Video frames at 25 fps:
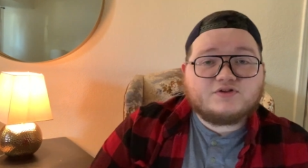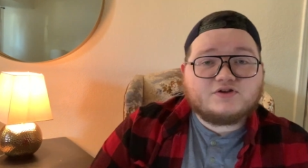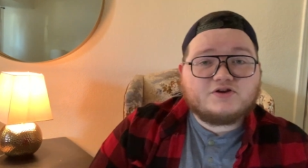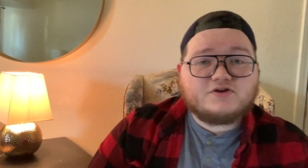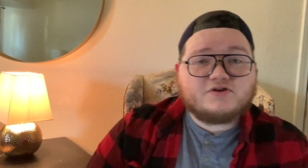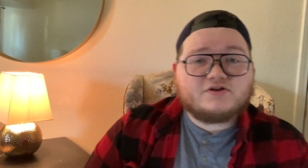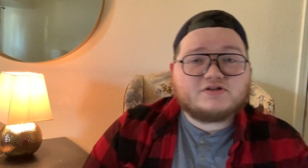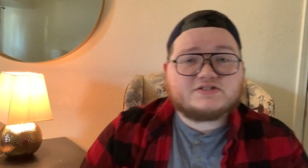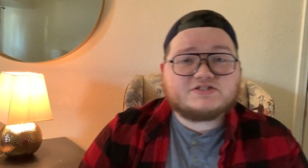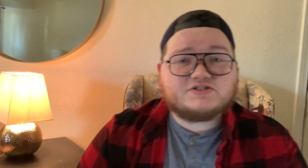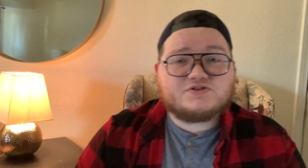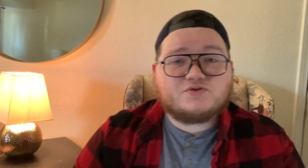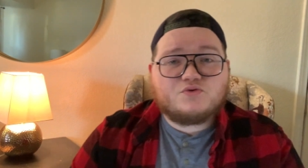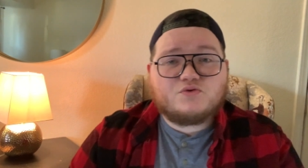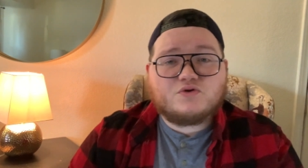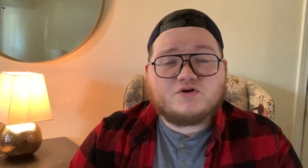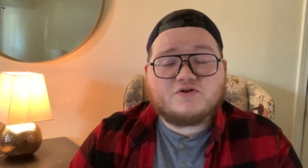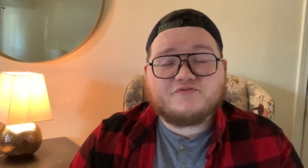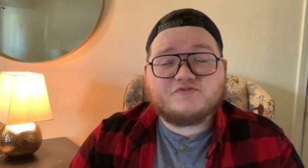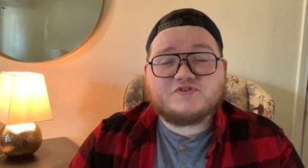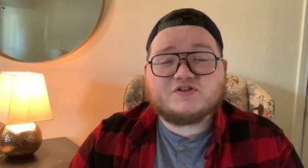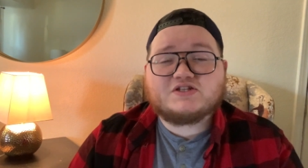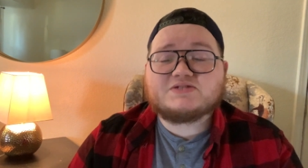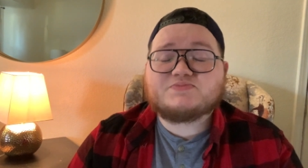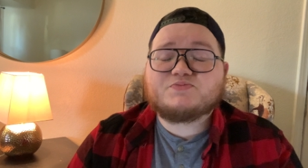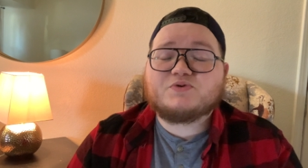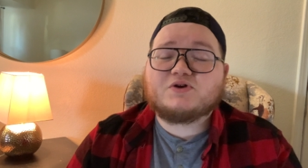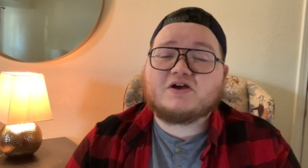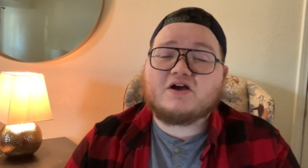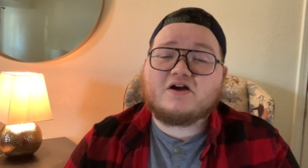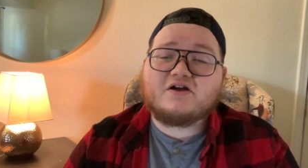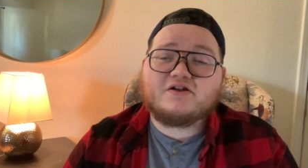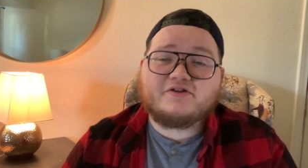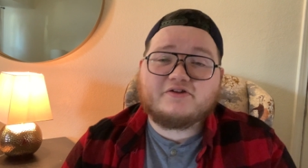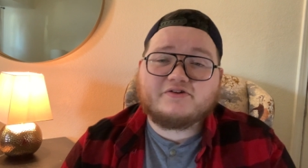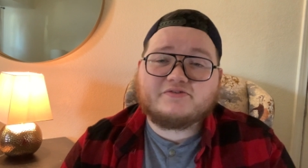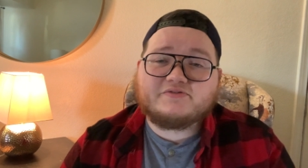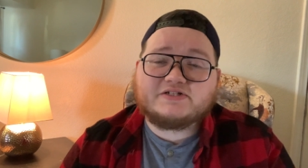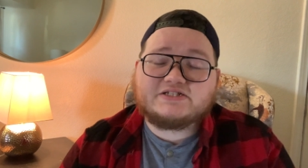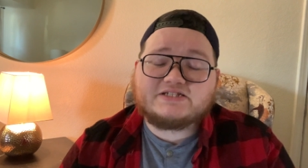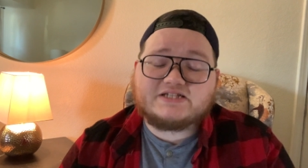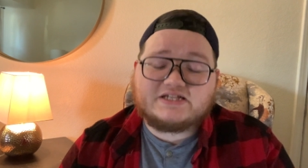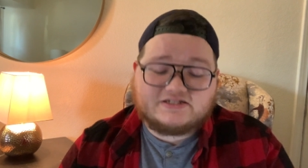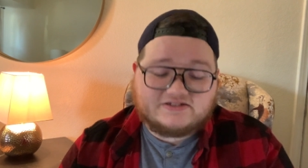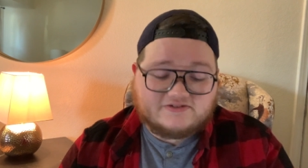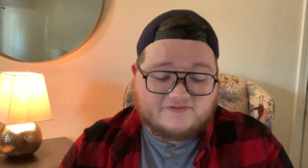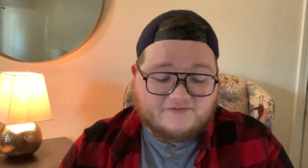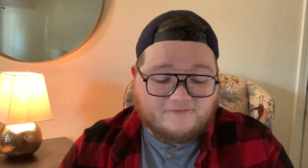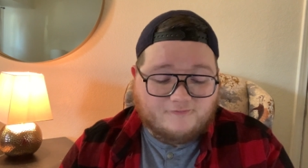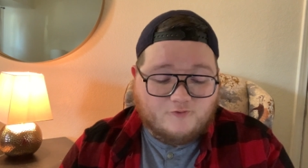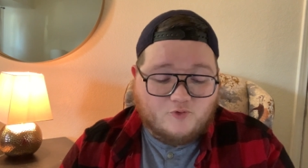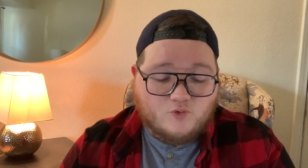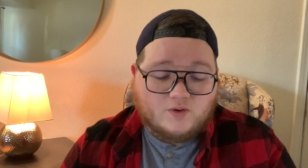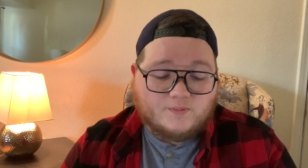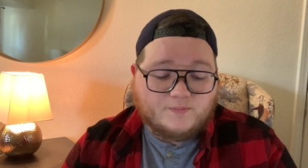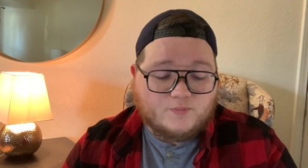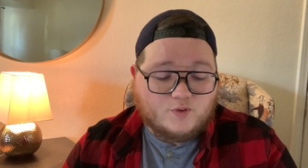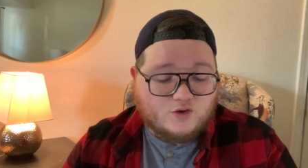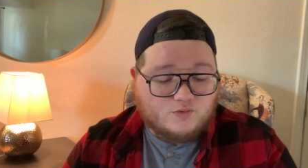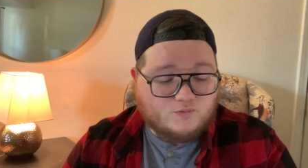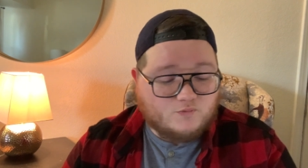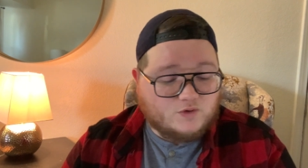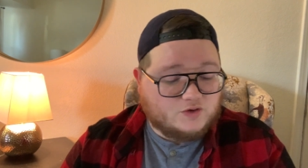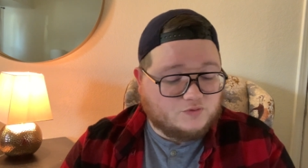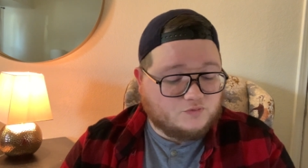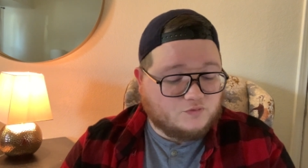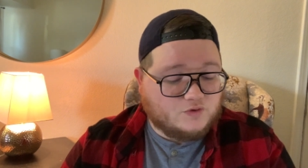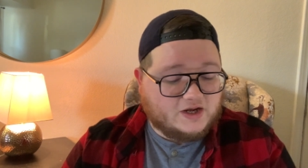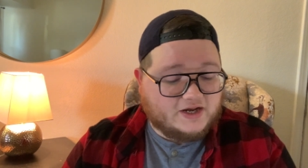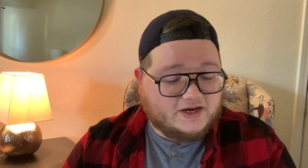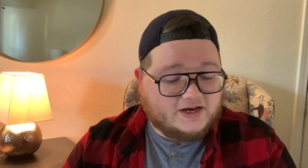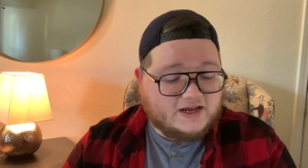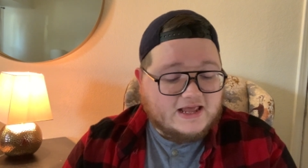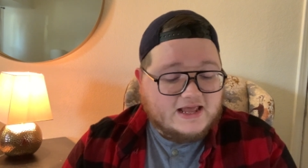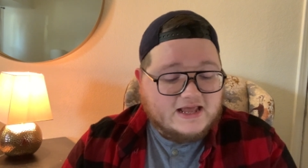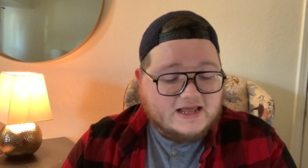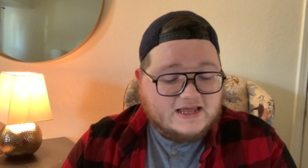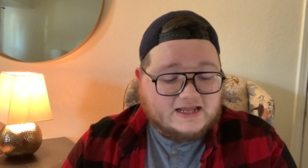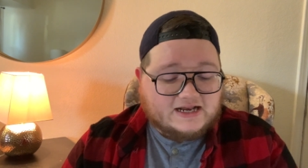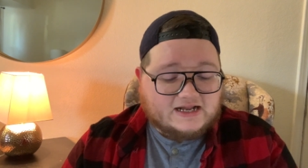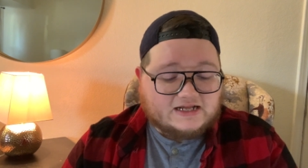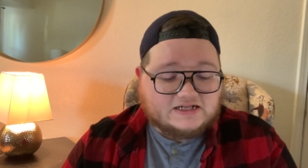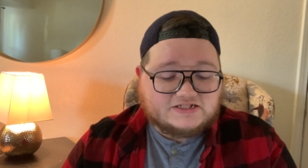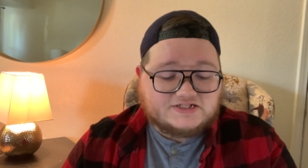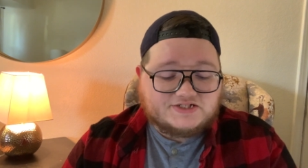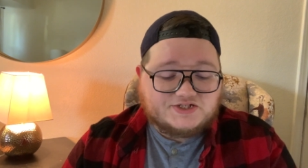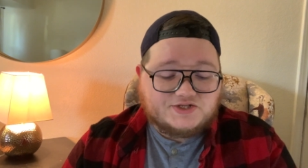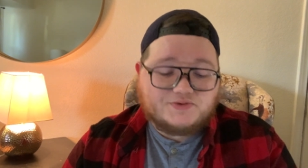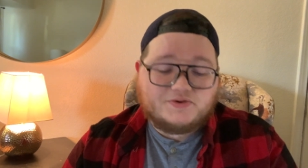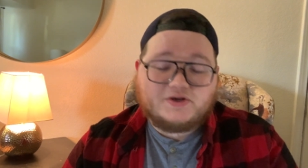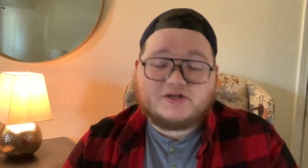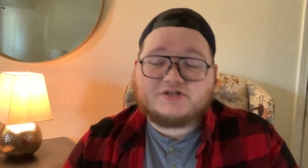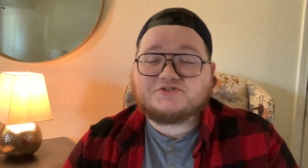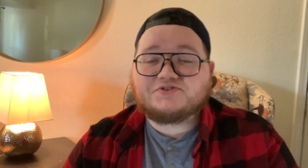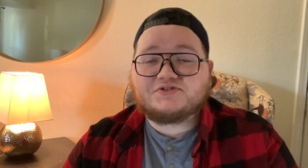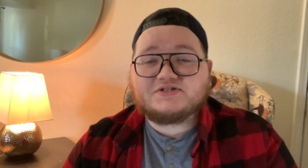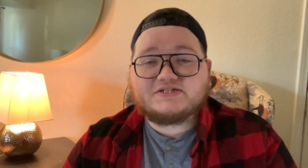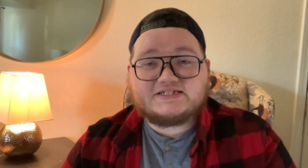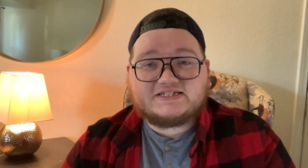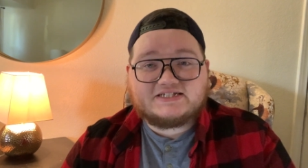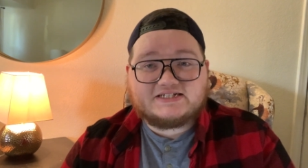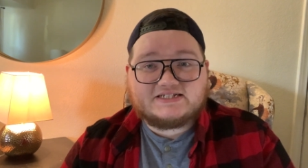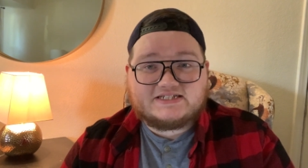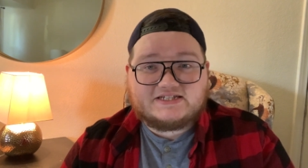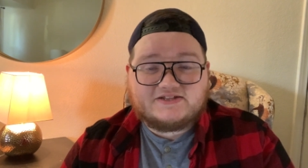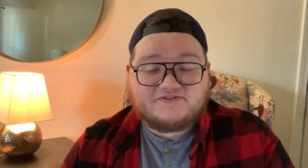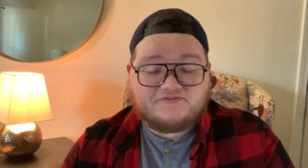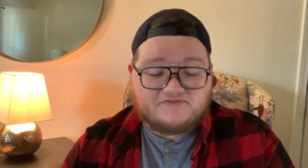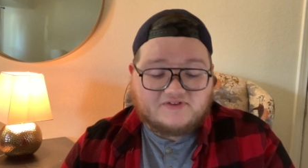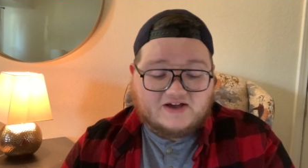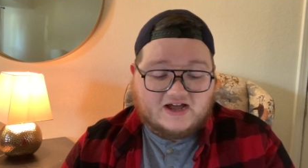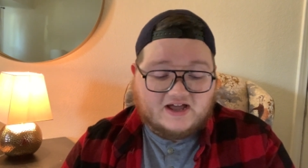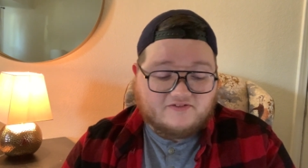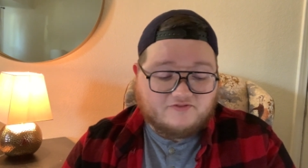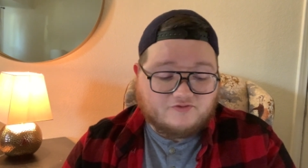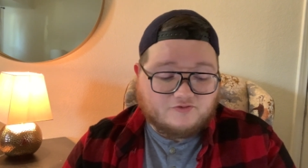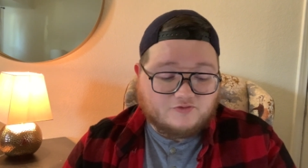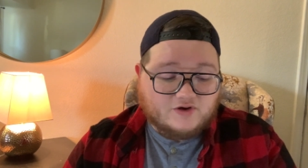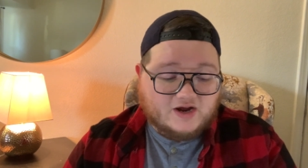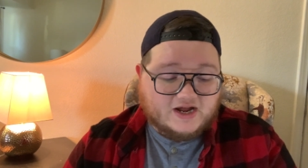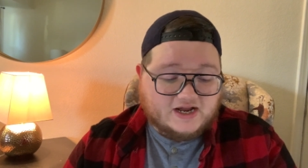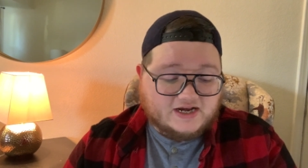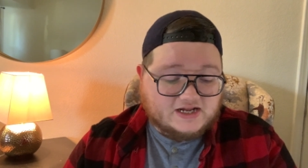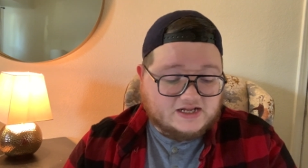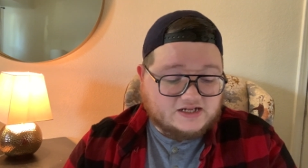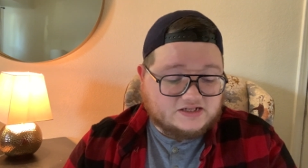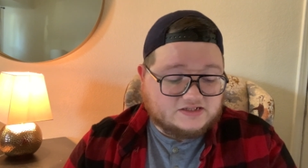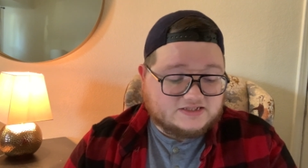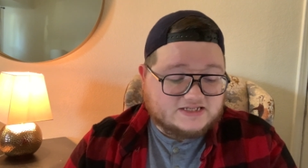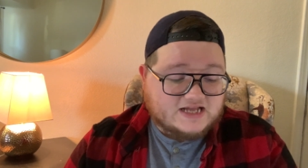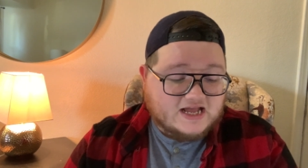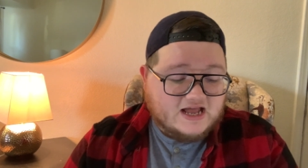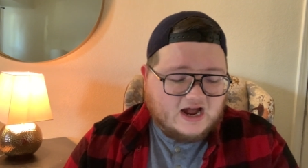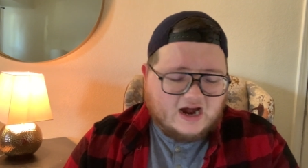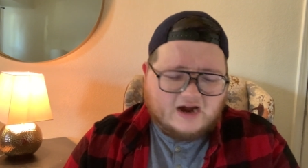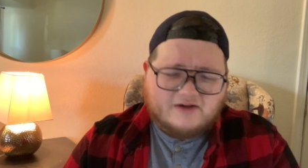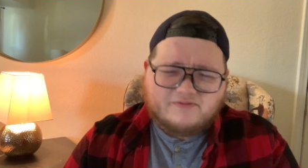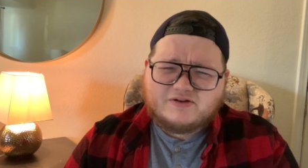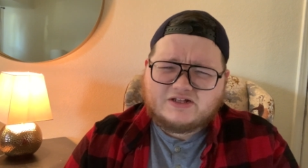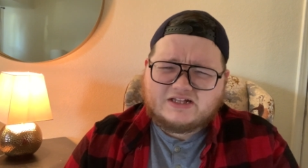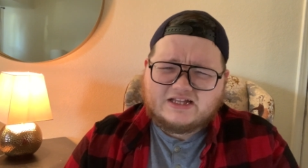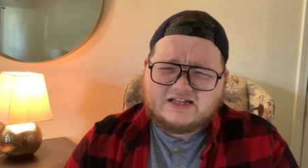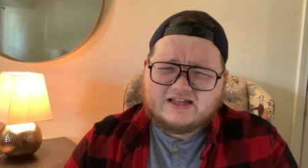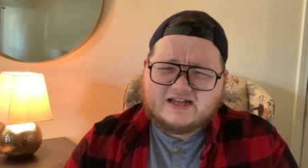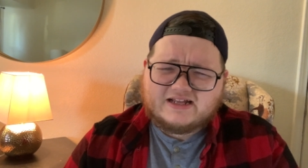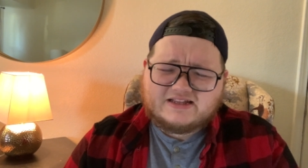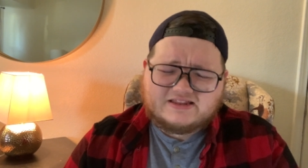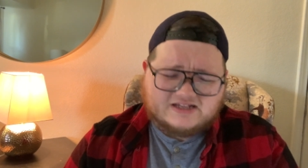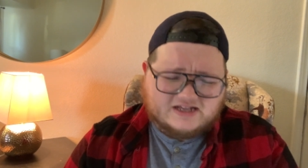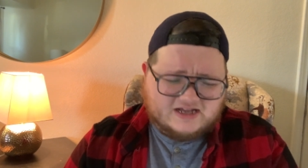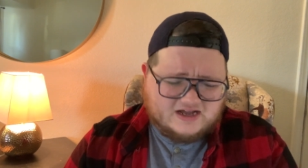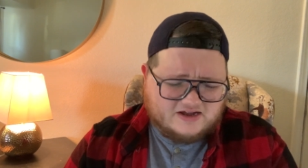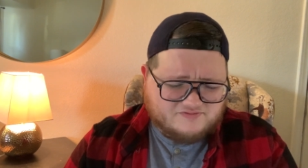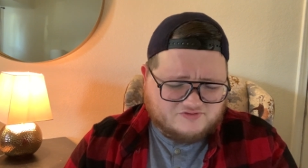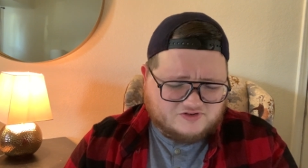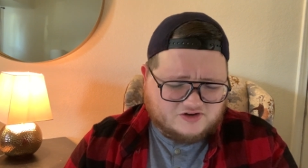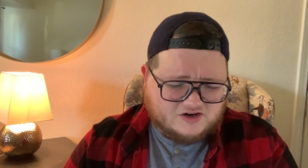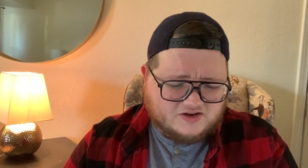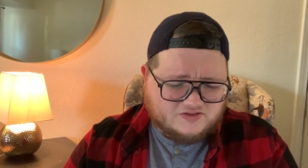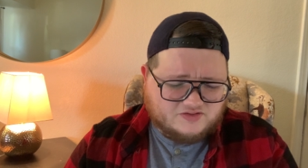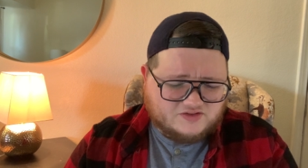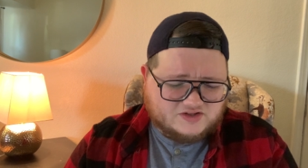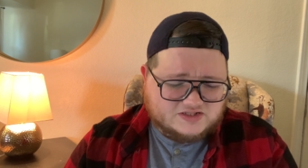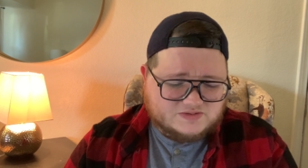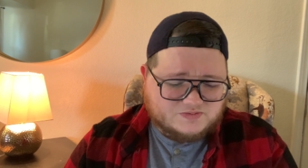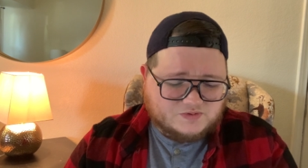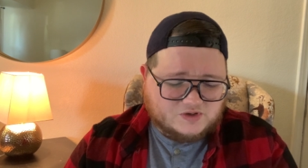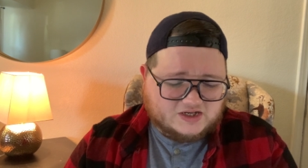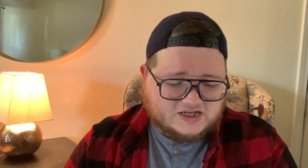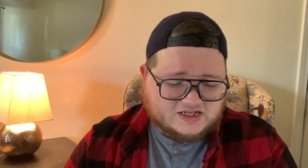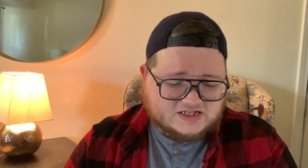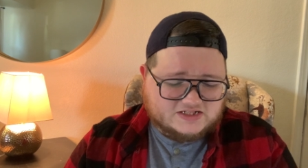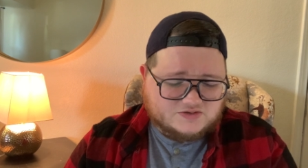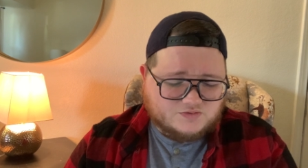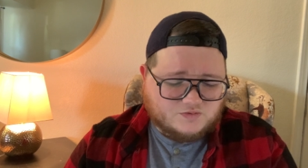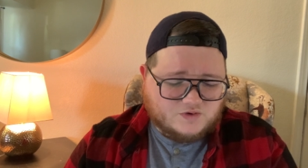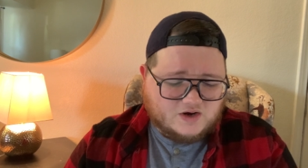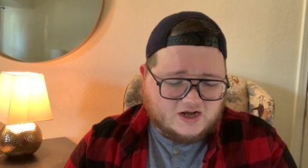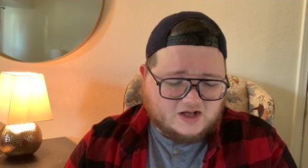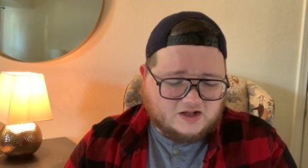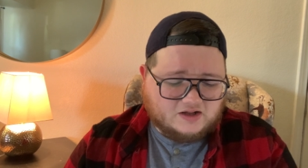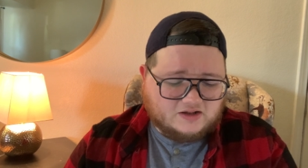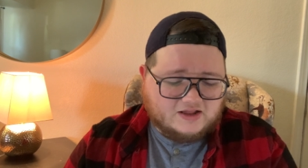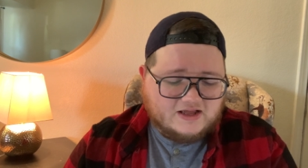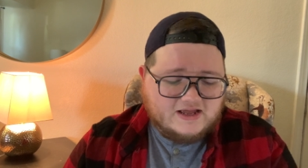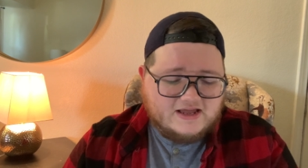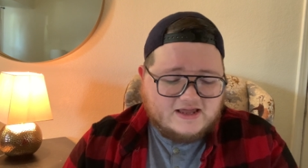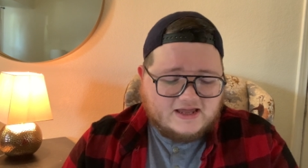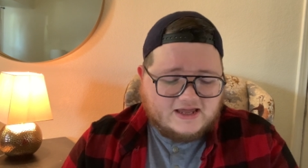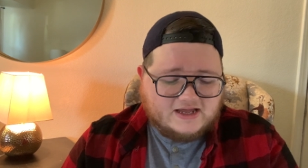current score for this book on Goodreads is 4.11, and it has 265 ratings. I really like the cover on this book as well.